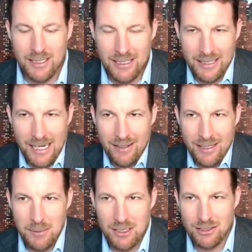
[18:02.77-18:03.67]

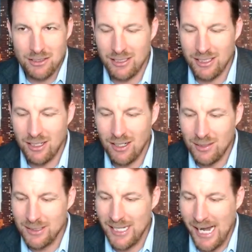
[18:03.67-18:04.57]
Gary Marsh on the
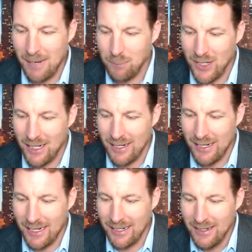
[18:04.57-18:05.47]
call one day,
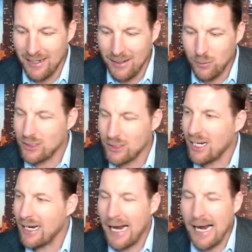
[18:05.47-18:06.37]
and we're
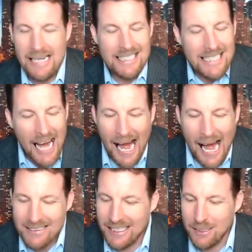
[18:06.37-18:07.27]
talking. I didn't
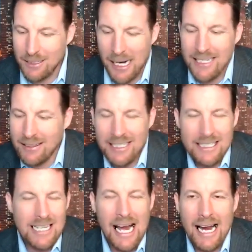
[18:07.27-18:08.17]
ask him. I didn't
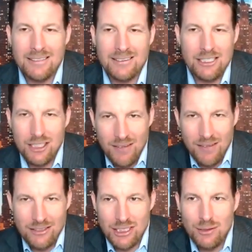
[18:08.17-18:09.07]
think to ask. I should have
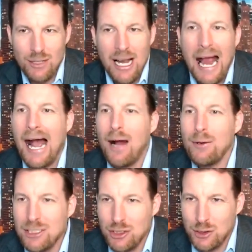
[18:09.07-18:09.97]
asked you, how
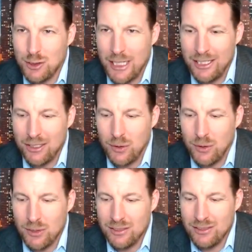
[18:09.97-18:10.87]
did you create your
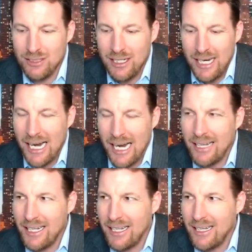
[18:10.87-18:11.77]
course?
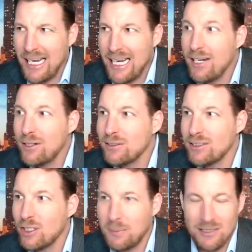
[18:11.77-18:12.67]
And then he goes
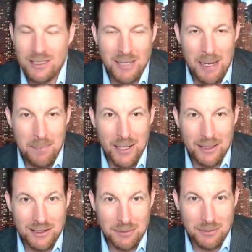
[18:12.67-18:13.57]
and opens up that big
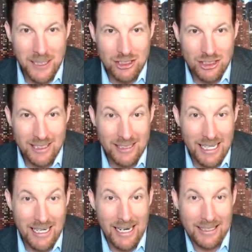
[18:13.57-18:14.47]
old spreadsheet
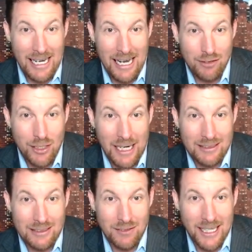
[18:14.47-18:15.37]
that I gave you
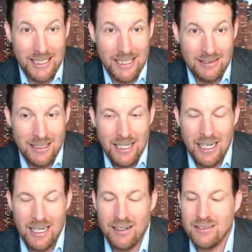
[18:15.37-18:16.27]
guys in Vegas,
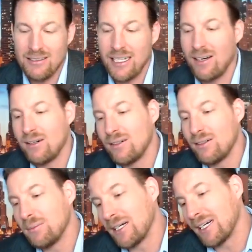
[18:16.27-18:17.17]
and I was like,
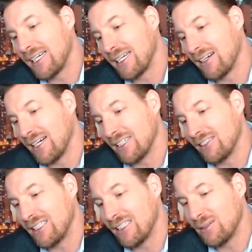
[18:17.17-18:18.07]
oh my
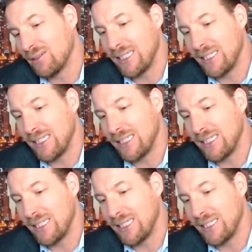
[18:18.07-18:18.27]
gosh, here we